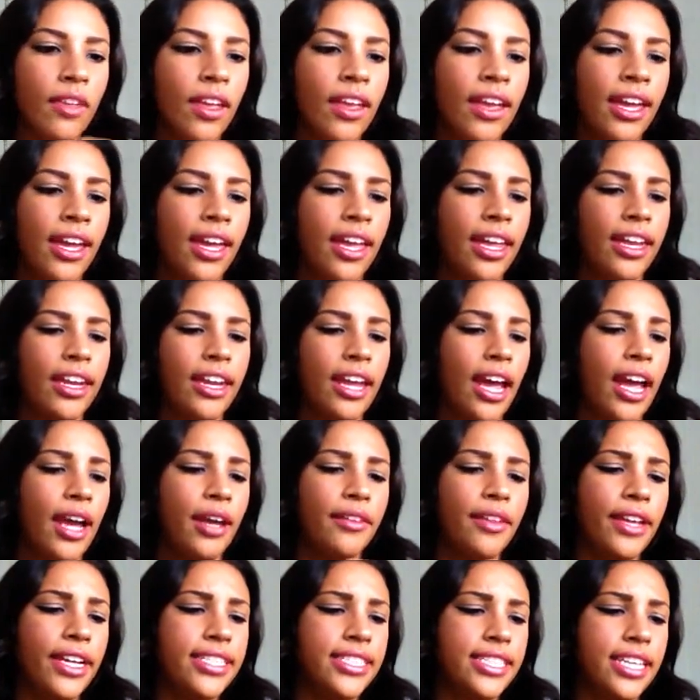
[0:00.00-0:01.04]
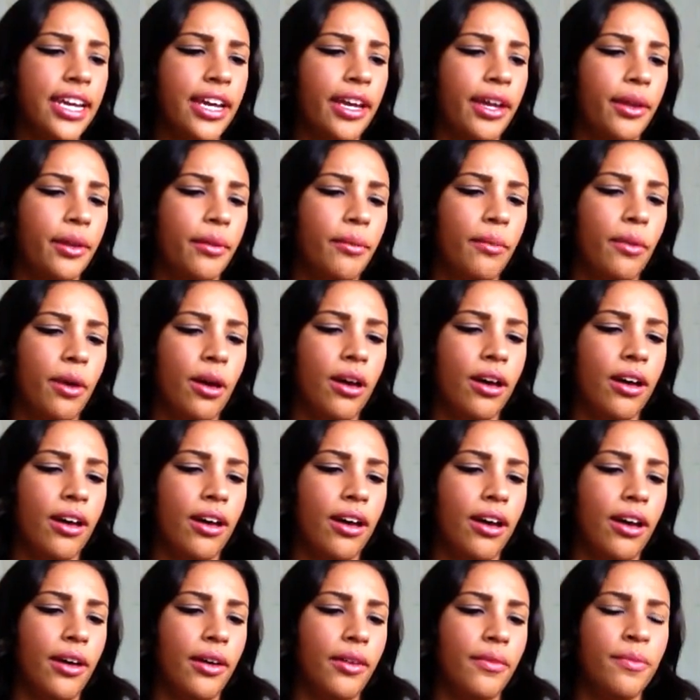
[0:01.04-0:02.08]
And I liked it.
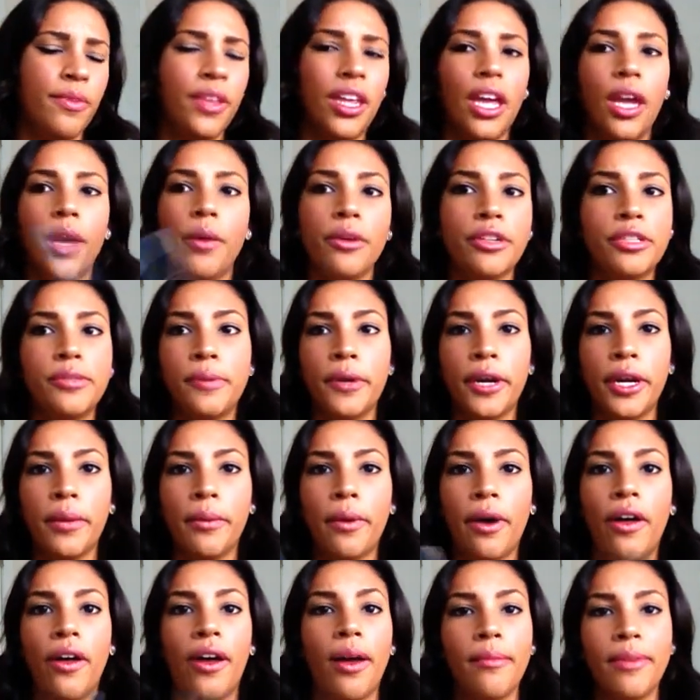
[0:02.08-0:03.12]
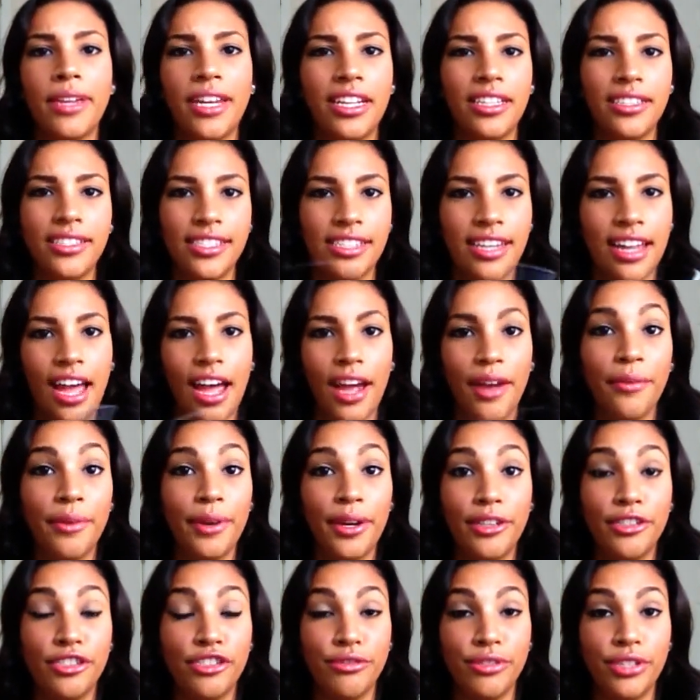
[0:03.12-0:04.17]
It worked pretty well. I mean, I
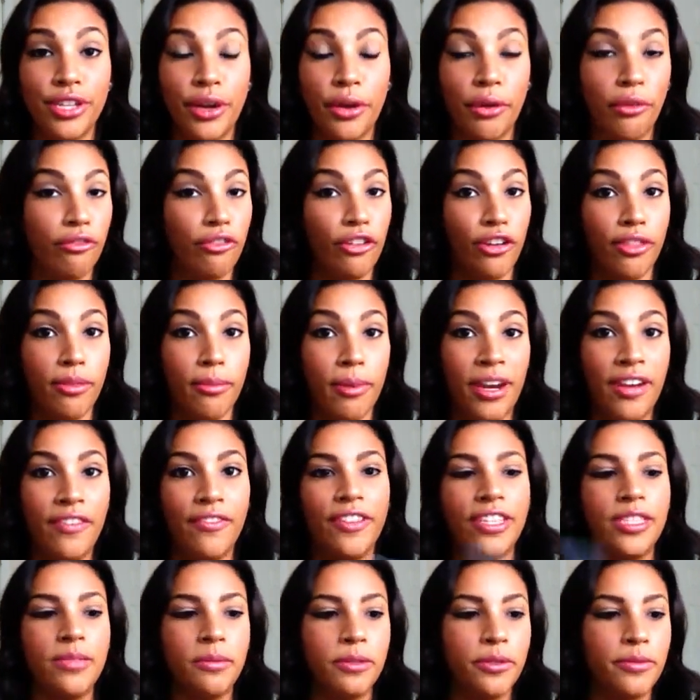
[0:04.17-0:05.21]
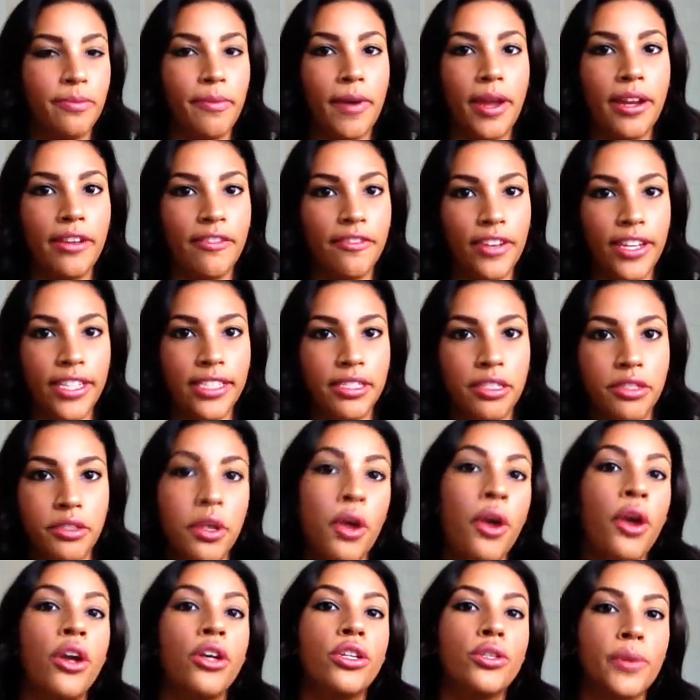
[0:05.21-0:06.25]
wouldn't choose it over the Benefits, but the Benefits is
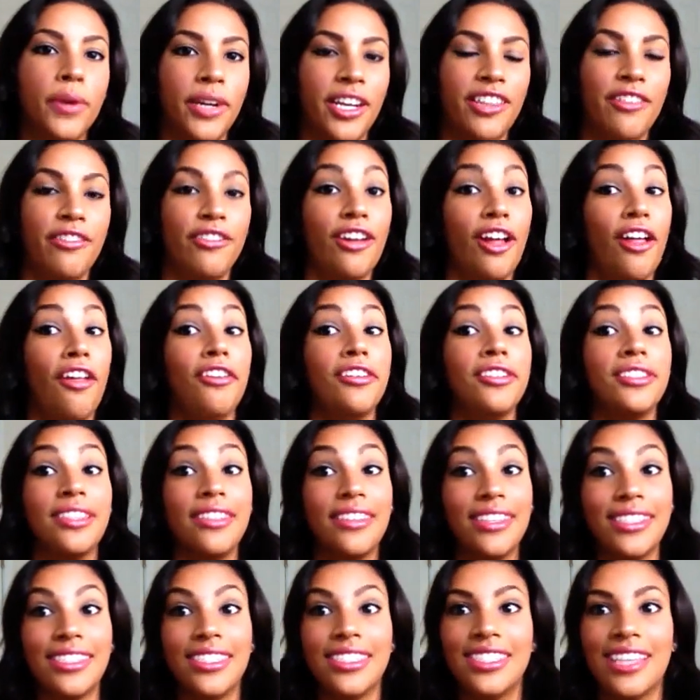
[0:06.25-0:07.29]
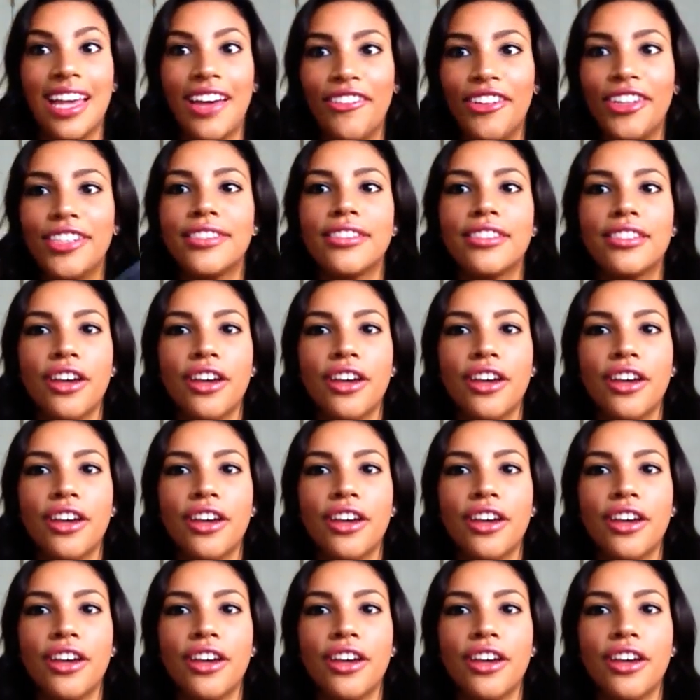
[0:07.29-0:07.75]
$23 and this is $7.